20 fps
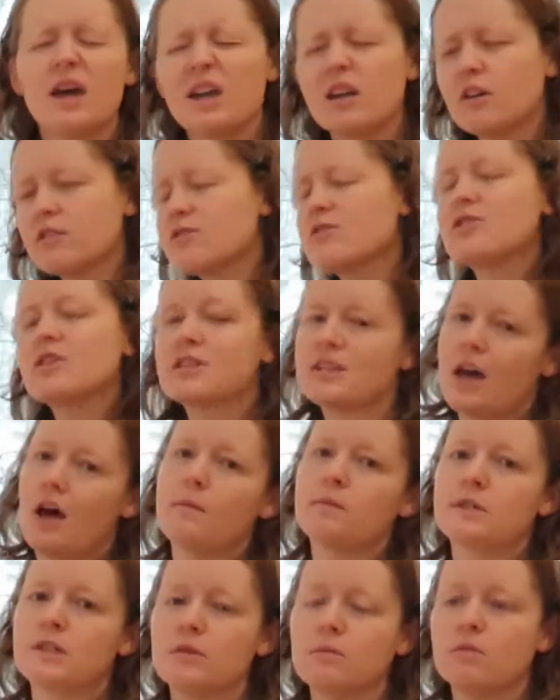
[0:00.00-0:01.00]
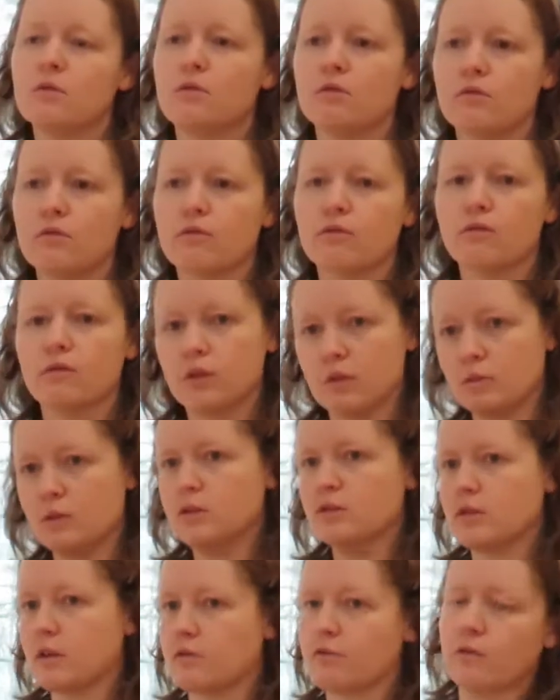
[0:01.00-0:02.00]
It also just helps to move the
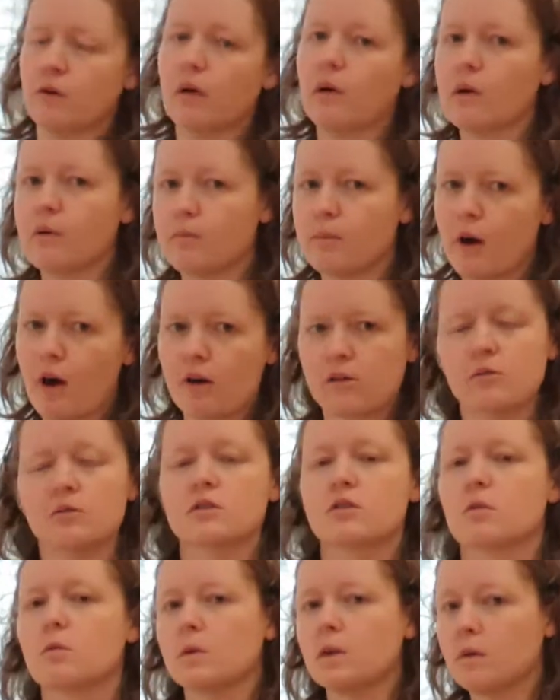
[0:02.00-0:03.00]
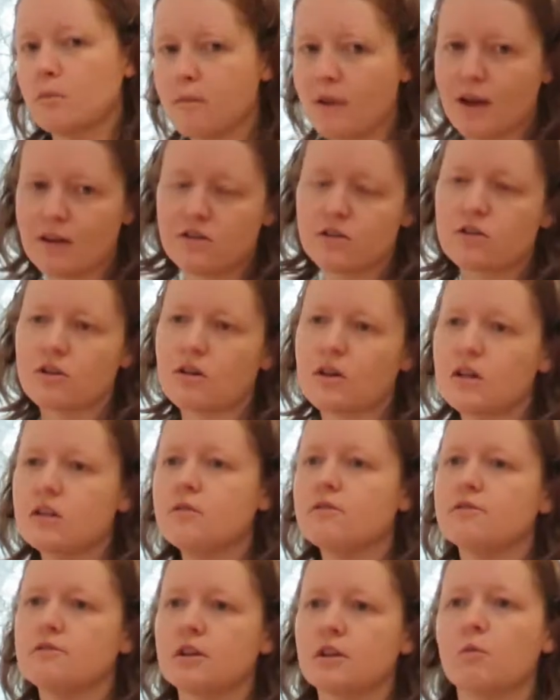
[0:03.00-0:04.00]
music forward. Bach was a real master at
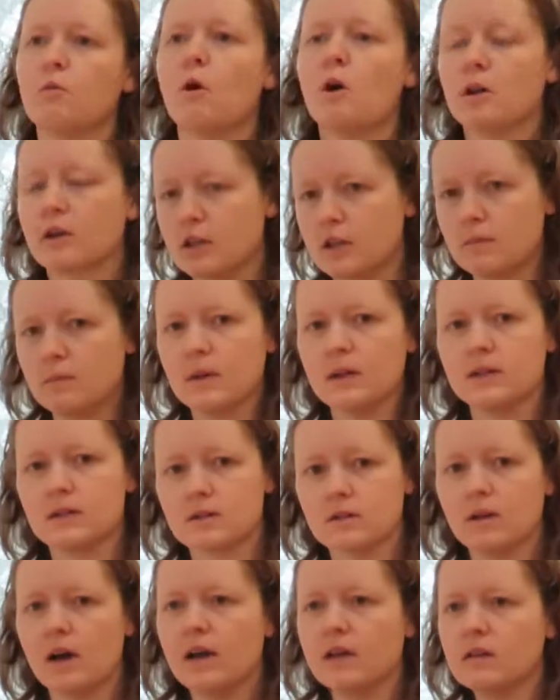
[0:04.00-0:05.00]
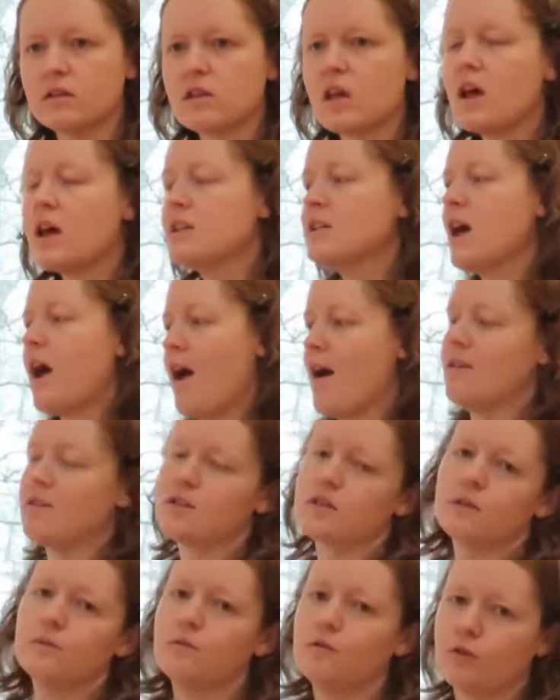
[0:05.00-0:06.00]
using walking bass lines to
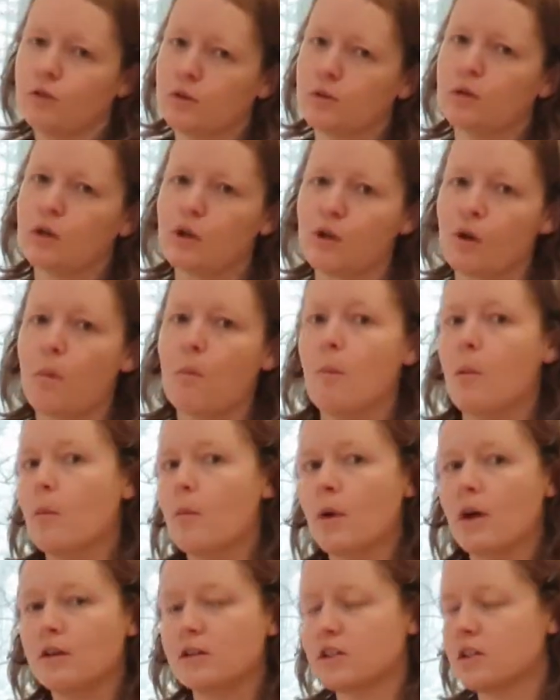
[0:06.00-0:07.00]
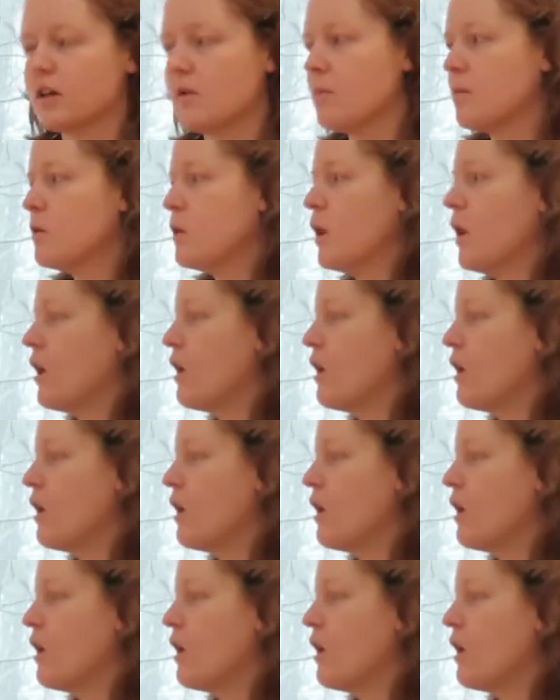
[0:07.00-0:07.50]
add some forward momentum